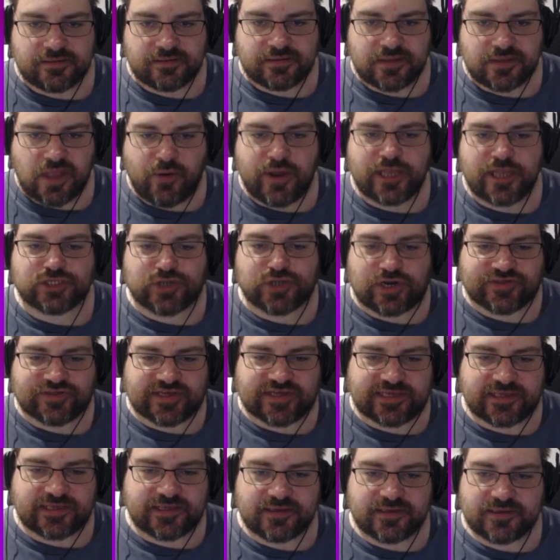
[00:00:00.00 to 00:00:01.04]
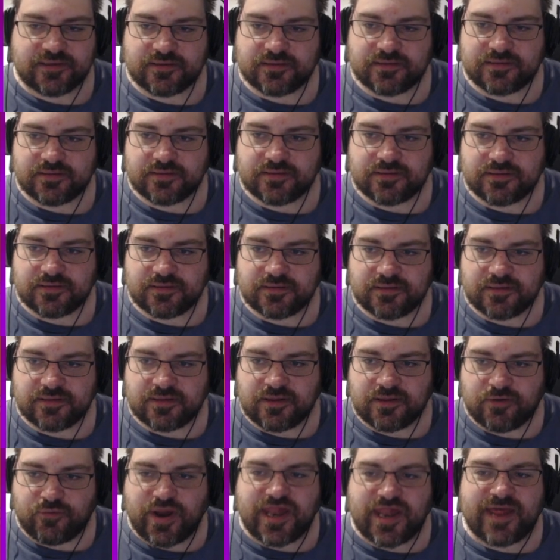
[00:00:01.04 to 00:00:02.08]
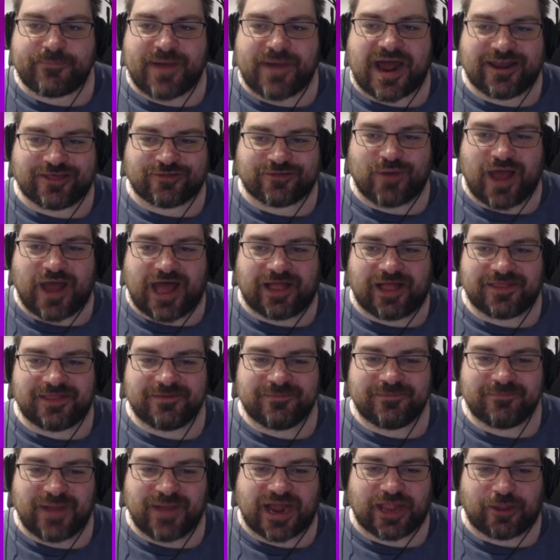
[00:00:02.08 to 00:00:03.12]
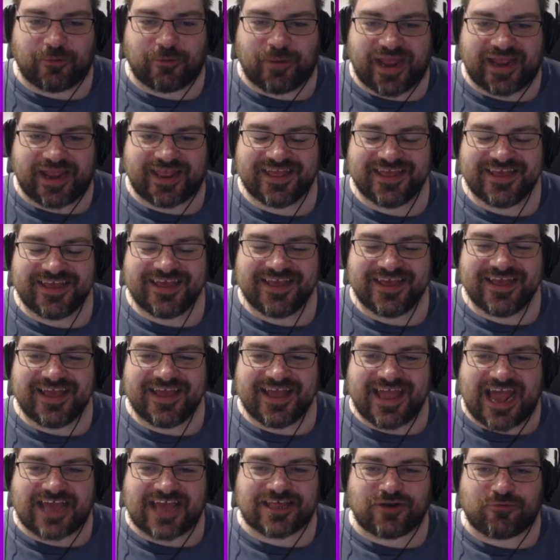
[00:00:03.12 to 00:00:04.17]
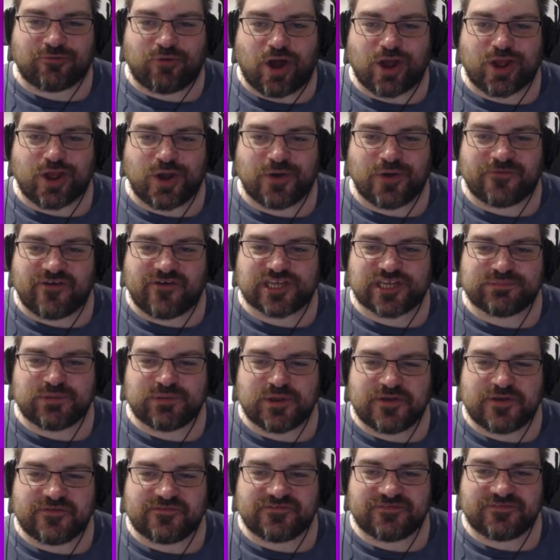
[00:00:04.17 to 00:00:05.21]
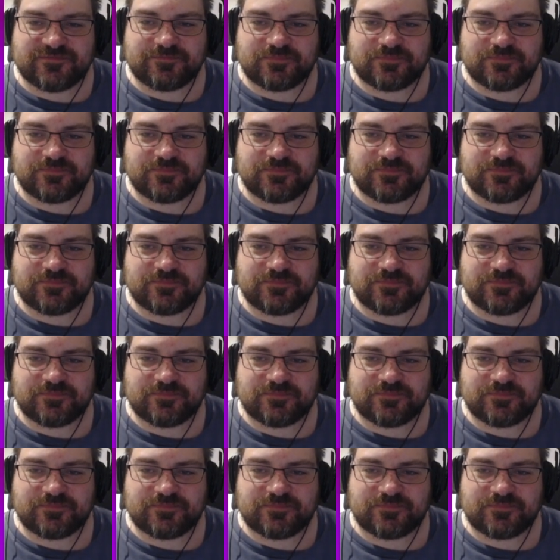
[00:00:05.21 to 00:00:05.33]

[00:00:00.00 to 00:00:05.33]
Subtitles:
Oh, interesting. Really bad as well, by the way. It has a Rock coverage move.